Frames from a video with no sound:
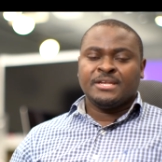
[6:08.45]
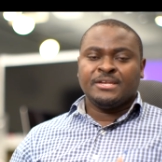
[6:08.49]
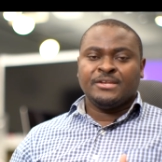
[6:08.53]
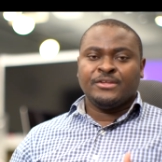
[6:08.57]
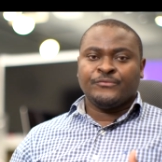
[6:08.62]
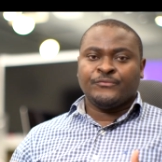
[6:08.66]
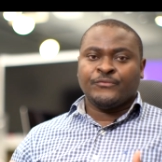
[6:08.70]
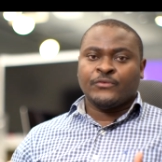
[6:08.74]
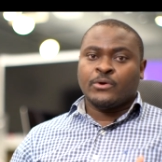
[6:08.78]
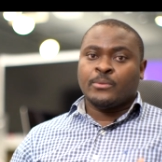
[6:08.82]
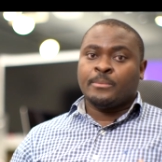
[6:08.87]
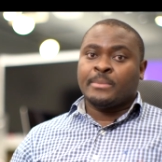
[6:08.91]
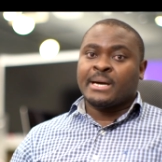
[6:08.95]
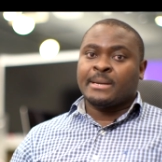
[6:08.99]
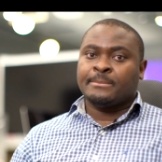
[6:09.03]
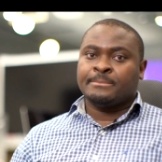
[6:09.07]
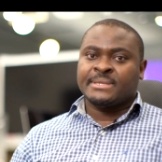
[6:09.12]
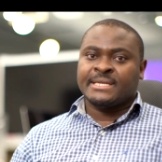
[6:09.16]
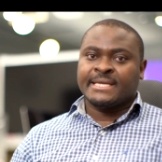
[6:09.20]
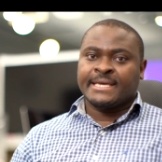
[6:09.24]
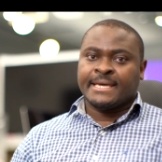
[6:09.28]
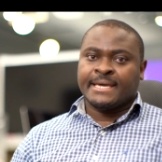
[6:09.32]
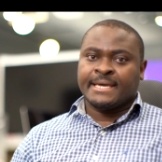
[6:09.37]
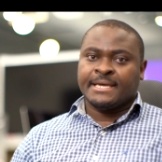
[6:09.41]
develop
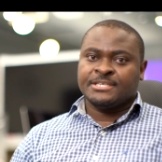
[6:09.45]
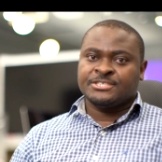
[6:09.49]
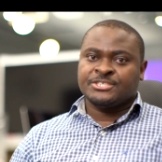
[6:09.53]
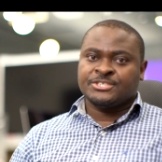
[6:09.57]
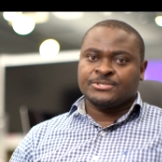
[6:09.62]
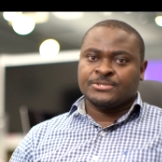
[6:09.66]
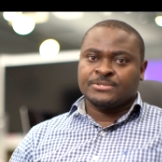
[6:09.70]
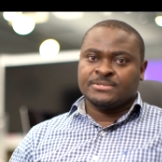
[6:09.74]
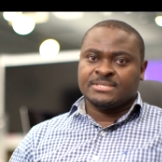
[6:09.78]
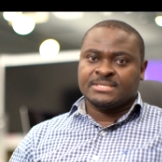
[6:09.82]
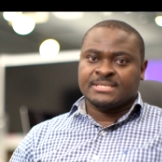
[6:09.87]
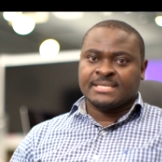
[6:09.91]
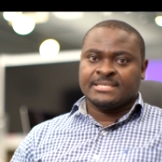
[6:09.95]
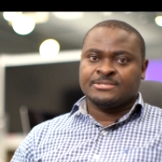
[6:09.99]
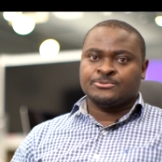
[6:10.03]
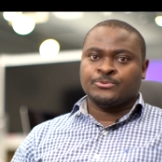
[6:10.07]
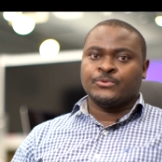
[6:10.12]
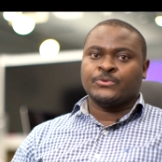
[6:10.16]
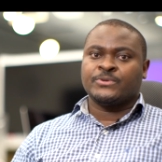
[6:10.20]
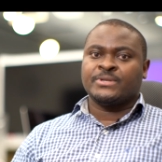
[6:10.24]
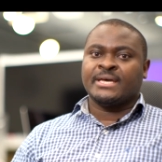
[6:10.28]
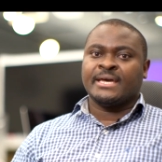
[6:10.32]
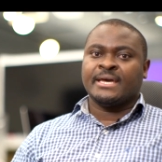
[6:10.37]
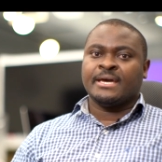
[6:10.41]
applications that
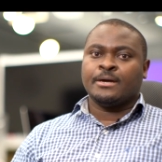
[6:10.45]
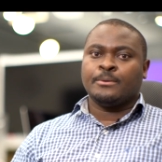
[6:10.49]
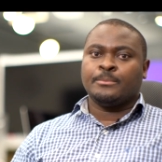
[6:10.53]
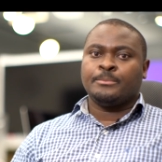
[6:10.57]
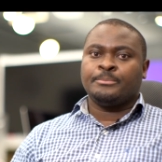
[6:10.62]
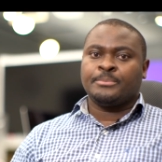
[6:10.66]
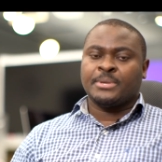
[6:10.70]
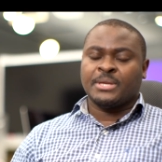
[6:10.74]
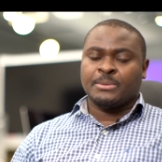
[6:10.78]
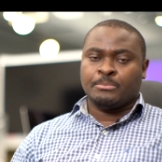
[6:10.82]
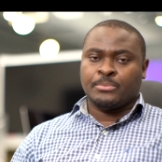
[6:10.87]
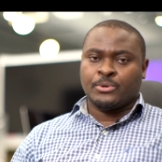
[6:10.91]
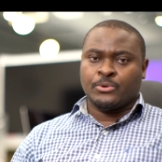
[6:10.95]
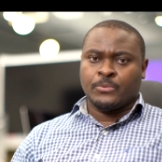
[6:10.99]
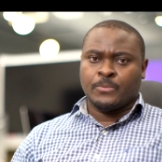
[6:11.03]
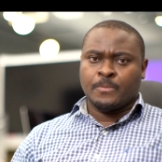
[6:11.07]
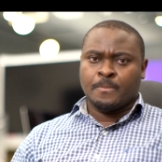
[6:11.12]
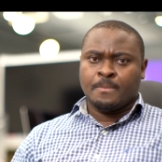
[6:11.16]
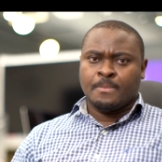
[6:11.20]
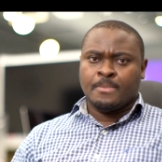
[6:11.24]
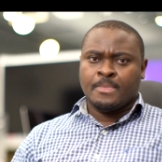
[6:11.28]
would help people.